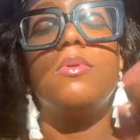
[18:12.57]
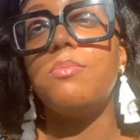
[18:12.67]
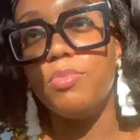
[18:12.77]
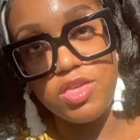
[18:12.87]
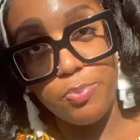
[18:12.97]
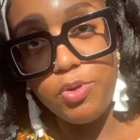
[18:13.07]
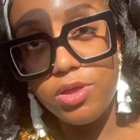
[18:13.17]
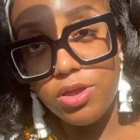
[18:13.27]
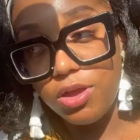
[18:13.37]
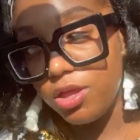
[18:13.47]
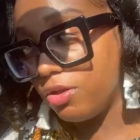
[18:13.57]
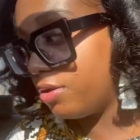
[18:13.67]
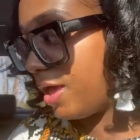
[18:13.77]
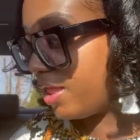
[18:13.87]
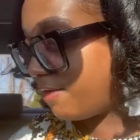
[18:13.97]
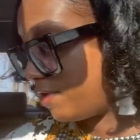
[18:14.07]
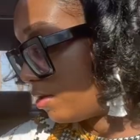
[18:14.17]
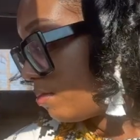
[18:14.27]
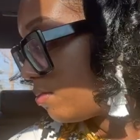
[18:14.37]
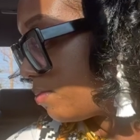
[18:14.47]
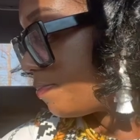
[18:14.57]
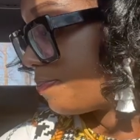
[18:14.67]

But spoiler alert, I love it